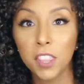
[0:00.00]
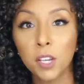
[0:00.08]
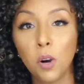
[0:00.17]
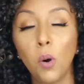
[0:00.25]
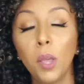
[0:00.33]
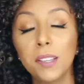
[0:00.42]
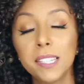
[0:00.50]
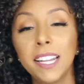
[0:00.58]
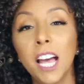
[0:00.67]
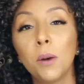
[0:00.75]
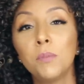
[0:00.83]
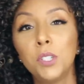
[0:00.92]
The oils
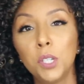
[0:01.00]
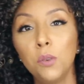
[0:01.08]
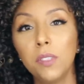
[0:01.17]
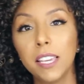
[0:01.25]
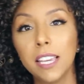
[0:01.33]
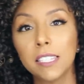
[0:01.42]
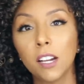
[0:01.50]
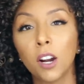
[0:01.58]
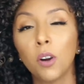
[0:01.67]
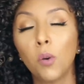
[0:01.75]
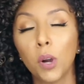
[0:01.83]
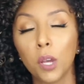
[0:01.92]
that help do this
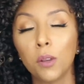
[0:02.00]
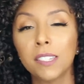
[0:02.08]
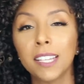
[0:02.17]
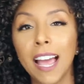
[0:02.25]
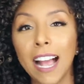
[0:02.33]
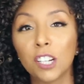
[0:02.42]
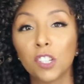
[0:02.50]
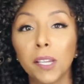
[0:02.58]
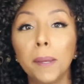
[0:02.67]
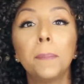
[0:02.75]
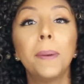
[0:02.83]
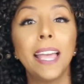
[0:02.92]
are oils that
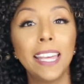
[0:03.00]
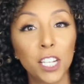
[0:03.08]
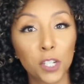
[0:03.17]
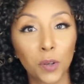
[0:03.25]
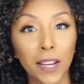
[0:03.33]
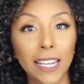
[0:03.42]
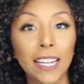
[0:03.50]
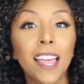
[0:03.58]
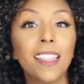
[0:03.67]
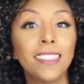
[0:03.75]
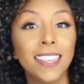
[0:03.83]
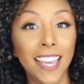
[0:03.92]
actually penetrate
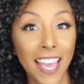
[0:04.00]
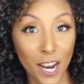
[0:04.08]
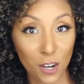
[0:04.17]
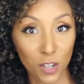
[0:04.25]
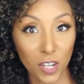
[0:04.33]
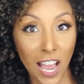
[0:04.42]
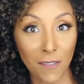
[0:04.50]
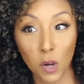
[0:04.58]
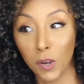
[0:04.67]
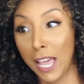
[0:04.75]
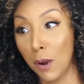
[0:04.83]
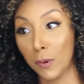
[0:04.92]
the hair shaft.
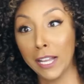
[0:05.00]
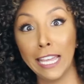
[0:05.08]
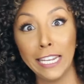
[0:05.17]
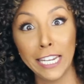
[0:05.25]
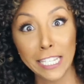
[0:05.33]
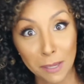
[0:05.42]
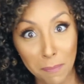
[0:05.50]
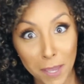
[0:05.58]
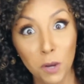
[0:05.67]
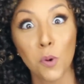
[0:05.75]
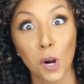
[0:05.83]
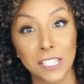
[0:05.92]
Okay, we're getting into some
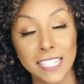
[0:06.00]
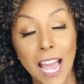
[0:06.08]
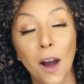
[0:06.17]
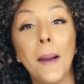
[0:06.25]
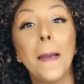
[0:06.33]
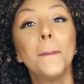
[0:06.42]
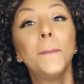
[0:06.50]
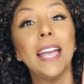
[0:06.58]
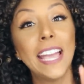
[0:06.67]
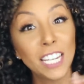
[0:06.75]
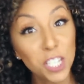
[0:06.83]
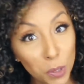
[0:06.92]
big words now.
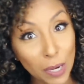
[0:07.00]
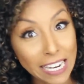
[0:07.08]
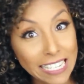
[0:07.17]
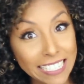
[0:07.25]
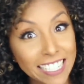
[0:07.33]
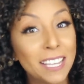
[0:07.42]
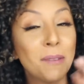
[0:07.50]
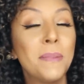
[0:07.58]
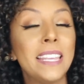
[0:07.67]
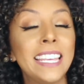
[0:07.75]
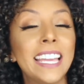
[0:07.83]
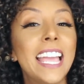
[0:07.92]
Penetrate,
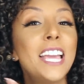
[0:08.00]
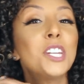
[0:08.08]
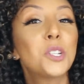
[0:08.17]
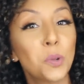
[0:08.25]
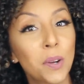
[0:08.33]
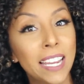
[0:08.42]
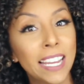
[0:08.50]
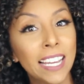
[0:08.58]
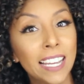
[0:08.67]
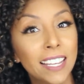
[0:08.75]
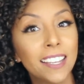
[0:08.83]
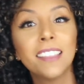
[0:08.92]
meaning
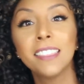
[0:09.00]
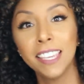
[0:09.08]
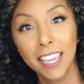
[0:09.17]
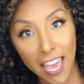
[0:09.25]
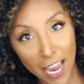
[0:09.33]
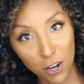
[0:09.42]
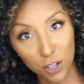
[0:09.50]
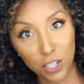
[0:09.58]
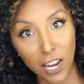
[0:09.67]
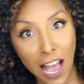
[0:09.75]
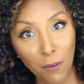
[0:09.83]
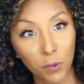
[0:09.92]
entering the hair
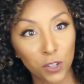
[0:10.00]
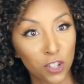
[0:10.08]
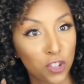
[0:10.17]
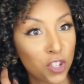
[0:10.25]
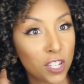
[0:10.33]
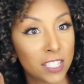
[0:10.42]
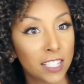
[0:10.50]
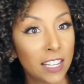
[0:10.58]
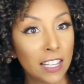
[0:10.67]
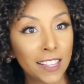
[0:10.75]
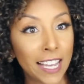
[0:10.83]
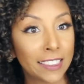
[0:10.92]
shaft, which is just
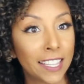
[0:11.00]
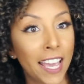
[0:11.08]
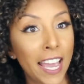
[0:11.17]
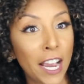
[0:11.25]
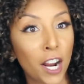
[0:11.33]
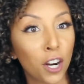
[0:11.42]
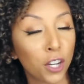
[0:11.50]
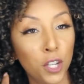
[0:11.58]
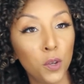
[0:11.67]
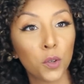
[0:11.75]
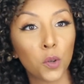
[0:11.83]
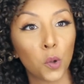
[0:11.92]
like the hair
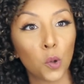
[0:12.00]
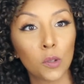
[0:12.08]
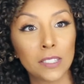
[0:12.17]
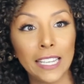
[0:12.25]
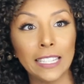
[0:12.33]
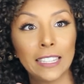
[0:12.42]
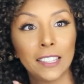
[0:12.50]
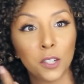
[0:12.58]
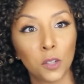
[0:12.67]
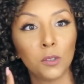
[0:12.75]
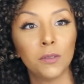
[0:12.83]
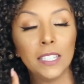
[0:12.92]
cuticles, like the
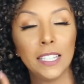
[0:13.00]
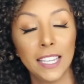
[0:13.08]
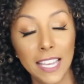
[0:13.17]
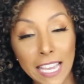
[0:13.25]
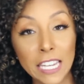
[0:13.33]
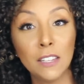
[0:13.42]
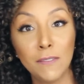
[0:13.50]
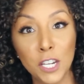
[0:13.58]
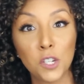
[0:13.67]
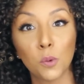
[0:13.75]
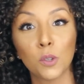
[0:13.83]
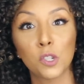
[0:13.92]
little
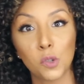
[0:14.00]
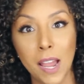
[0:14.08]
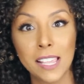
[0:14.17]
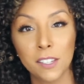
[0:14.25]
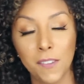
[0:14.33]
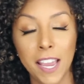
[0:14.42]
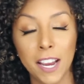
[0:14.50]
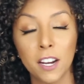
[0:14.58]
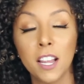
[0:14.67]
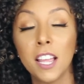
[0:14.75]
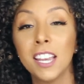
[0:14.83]
individual strands of hair.